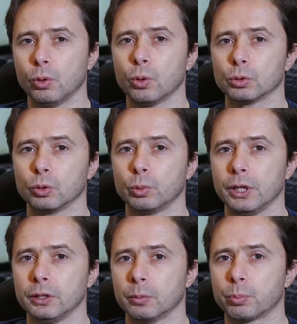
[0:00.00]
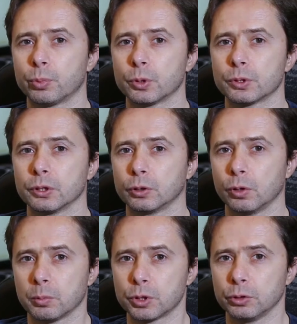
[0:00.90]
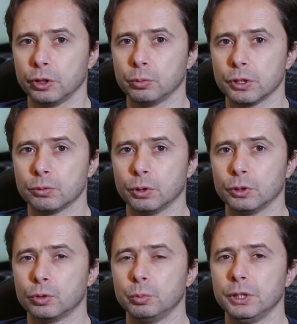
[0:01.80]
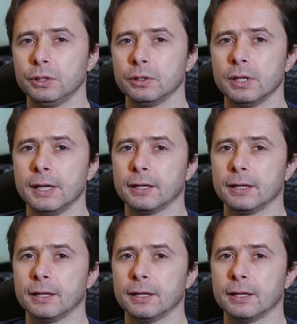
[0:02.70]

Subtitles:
or the way the person who I'm shooting with want it to be.